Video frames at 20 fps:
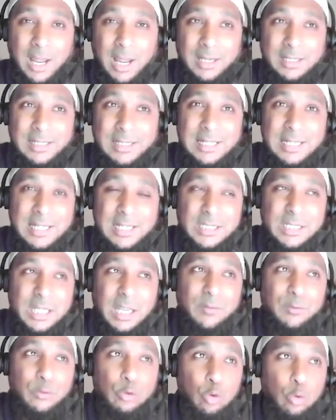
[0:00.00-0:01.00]
at least
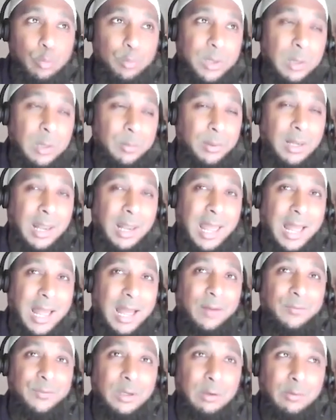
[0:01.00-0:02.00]
if two people
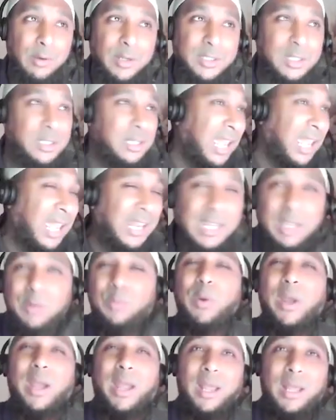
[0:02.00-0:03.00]
have narrated
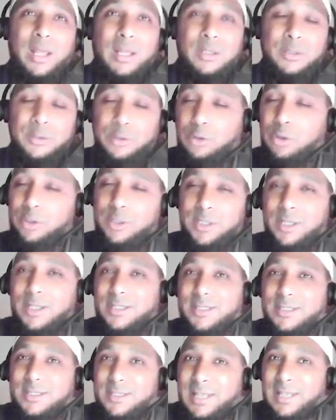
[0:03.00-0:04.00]
anywhere, doesn't
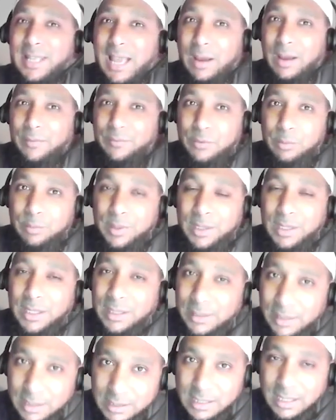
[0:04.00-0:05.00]
necessarily have to be
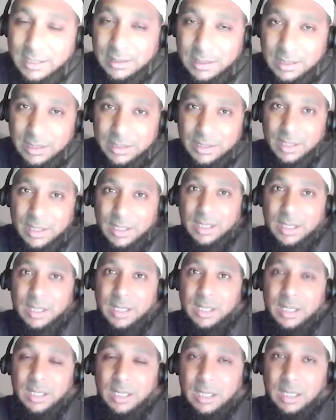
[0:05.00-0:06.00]
in this hadith,
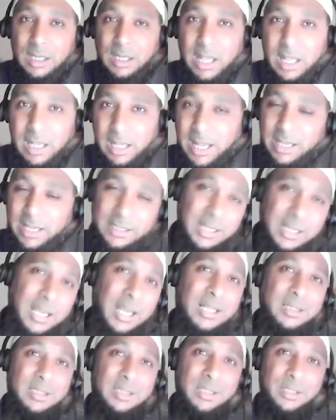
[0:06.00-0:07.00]
any
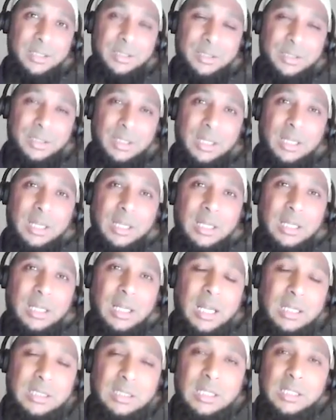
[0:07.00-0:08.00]
hadith,
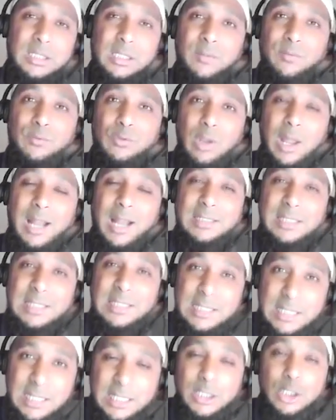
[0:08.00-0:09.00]
at
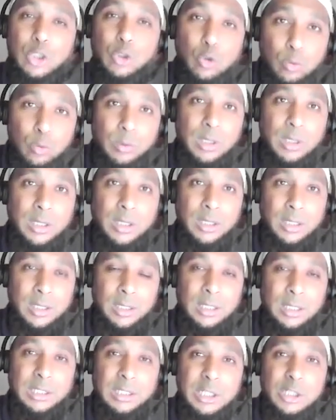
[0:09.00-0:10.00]
least two,
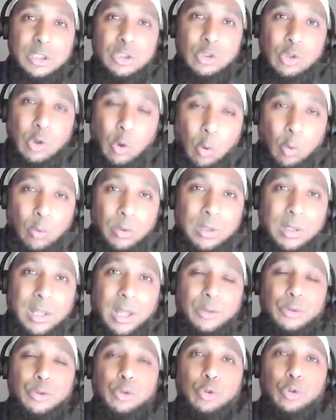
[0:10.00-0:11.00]
it is known
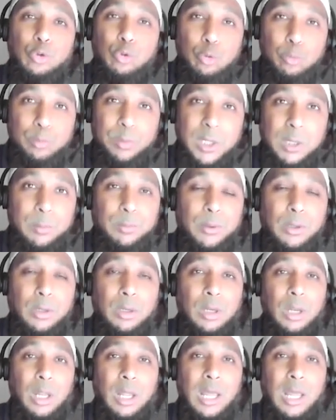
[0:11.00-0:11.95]
that two people